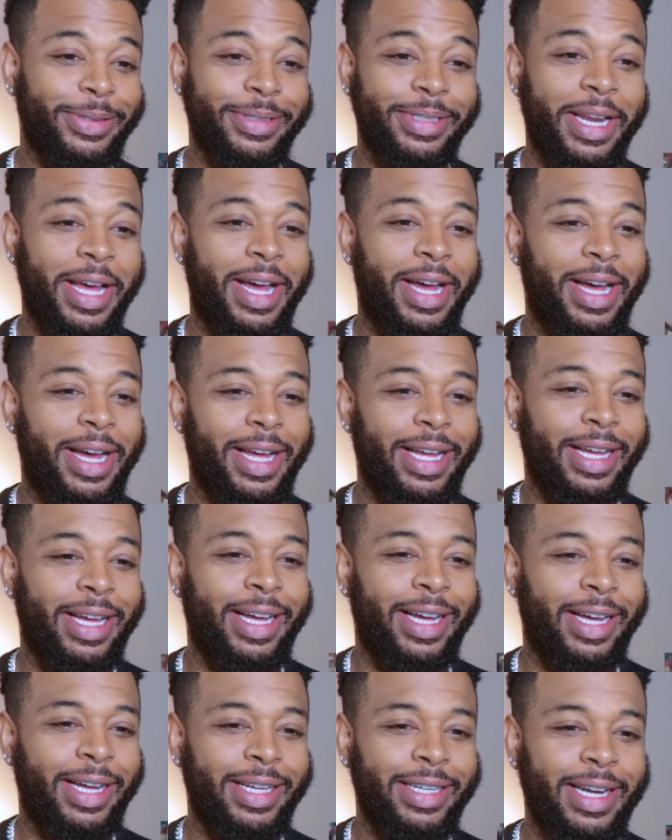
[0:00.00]

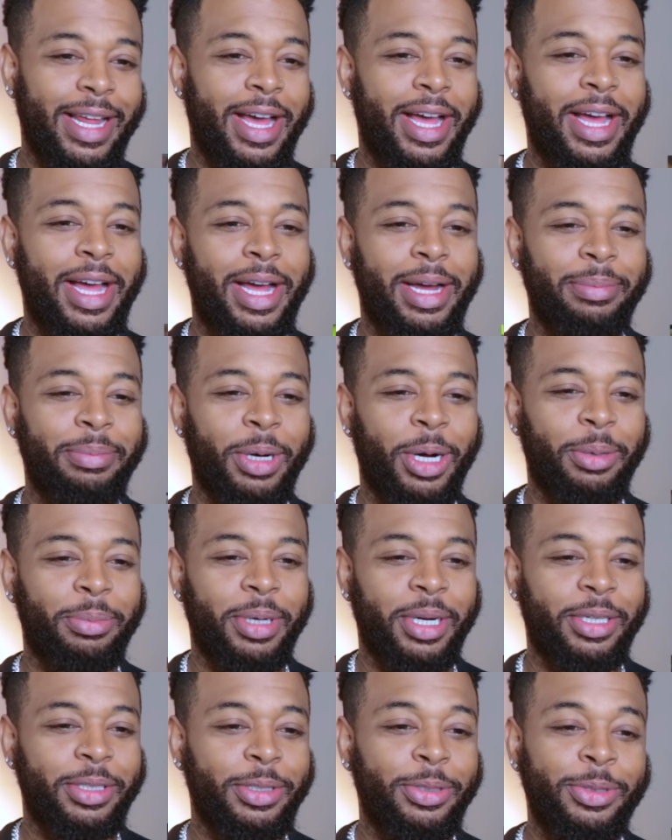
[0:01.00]
nah,
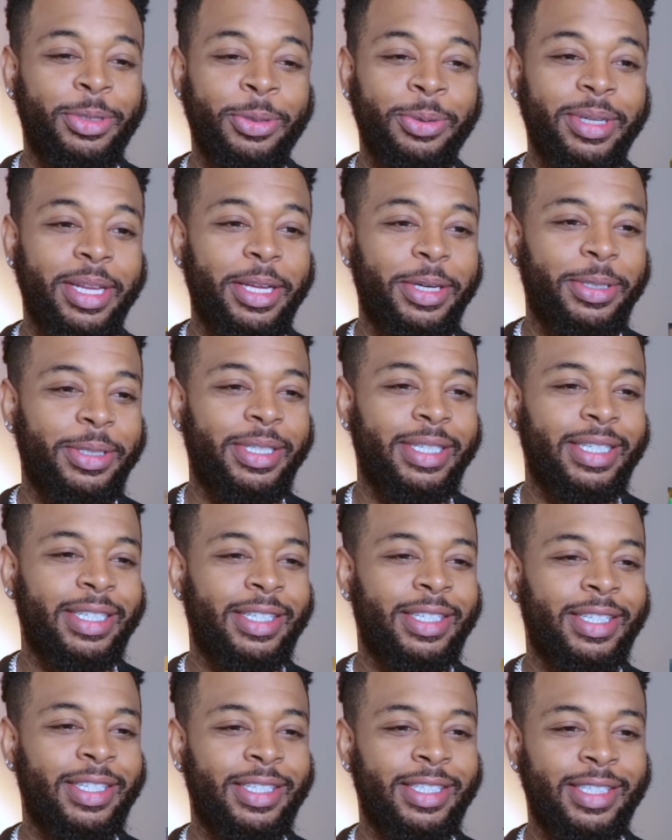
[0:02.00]
bro. You too little.
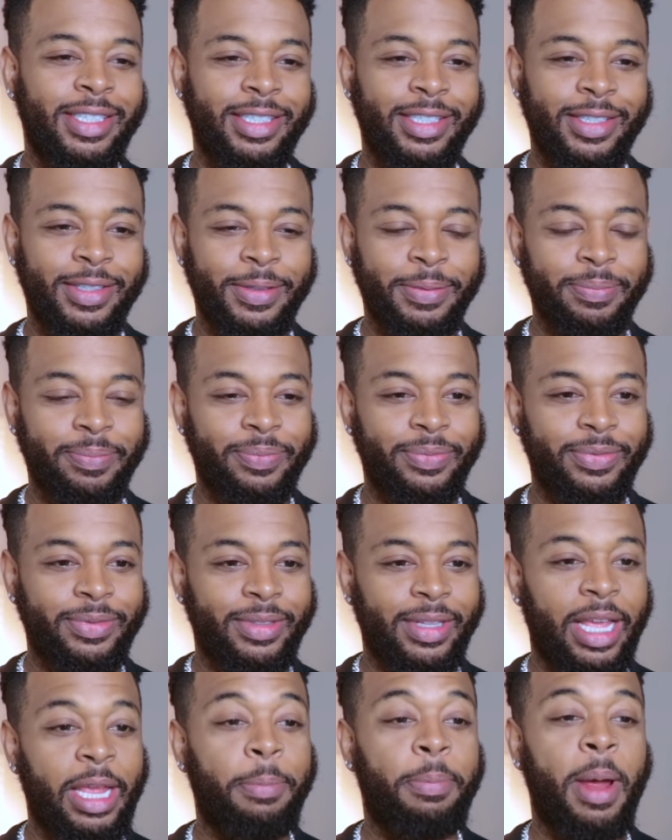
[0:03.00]

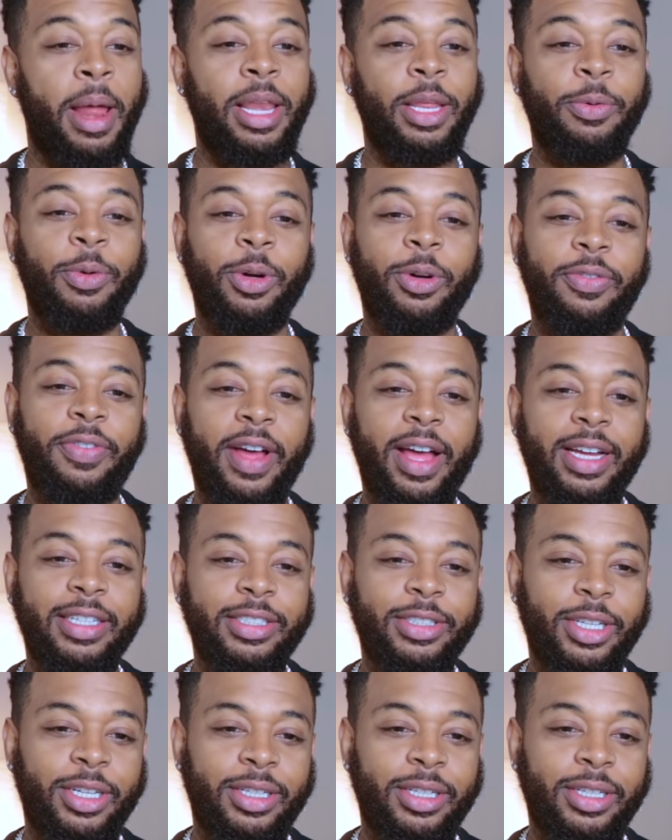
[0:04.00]
He probably real fast,